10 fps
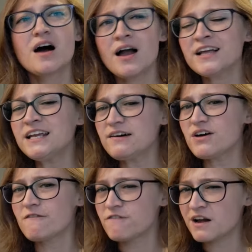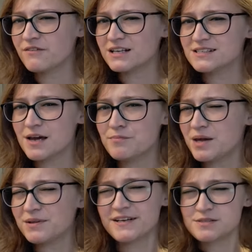I'm going to give it a 5 out of 10.
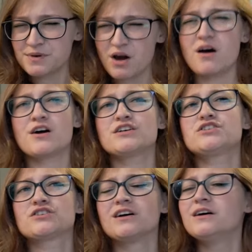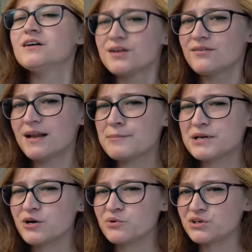Maybe that's a bit harsh. You let
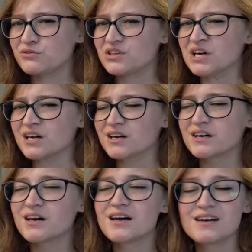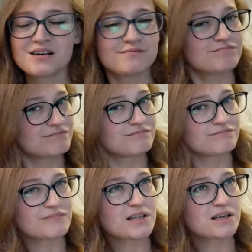me know what you think.
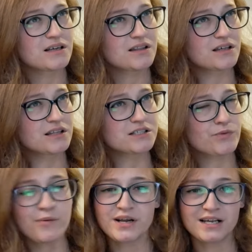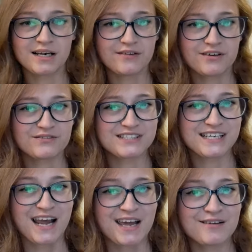I think that's where we're going to leave it for
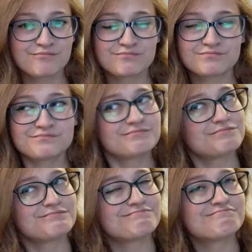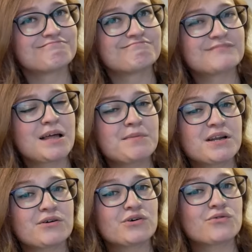today. Let me
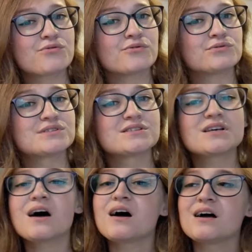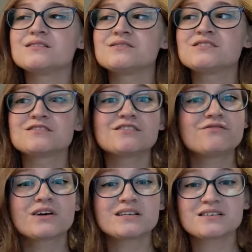know your thoughts. And don't
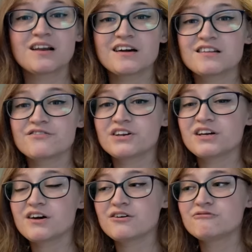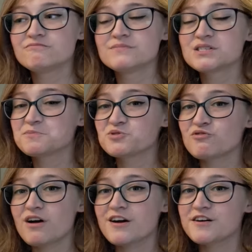forget to like the video,
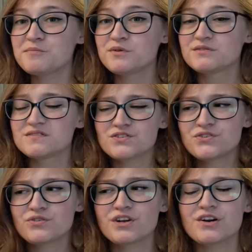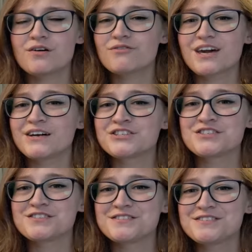subscribe, turn on your
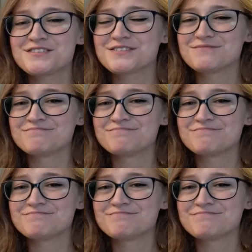notifications.